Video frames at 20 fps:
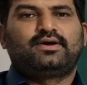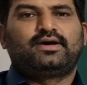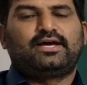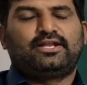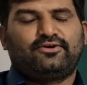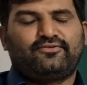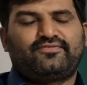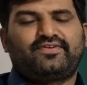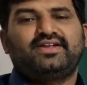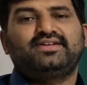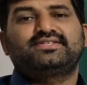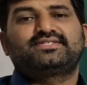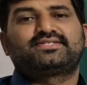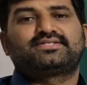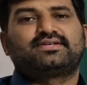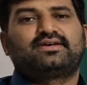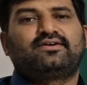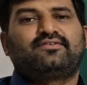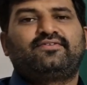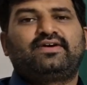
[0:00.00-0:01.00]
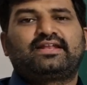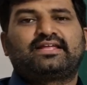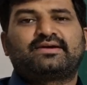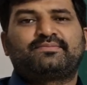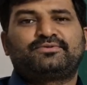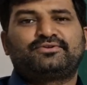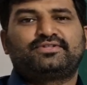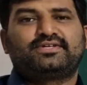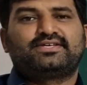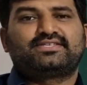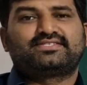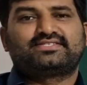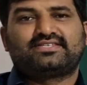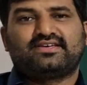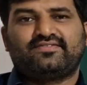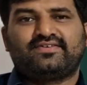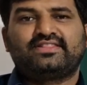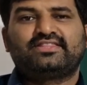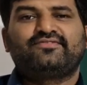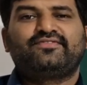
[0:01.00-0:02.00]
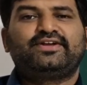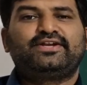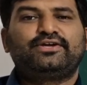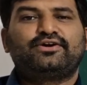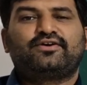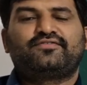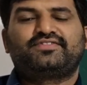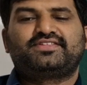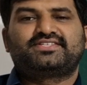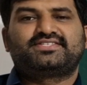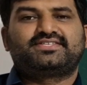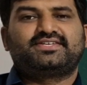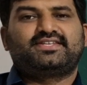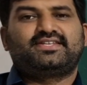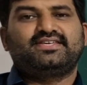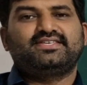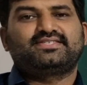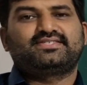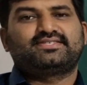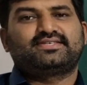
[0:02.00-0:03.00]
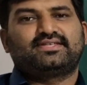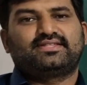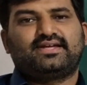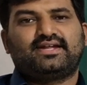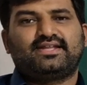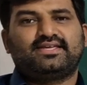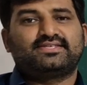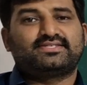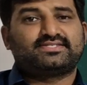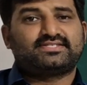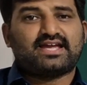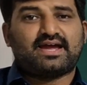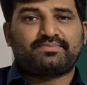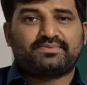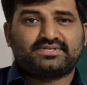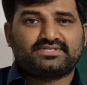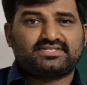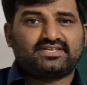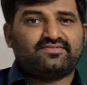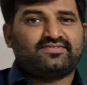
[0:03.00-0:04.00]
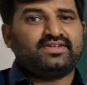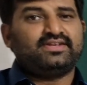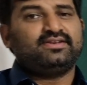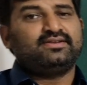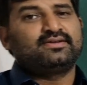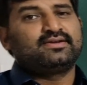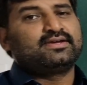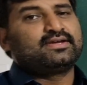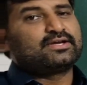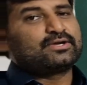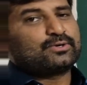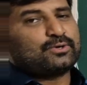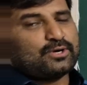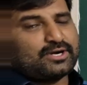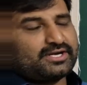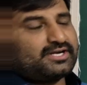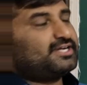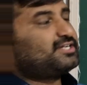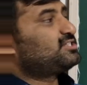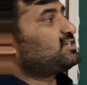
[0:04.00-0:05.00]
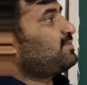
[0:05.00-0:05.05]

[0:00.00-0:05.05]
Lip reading: Hello friends, welcome to the 7th video of this series, that is chapter 7, coordinate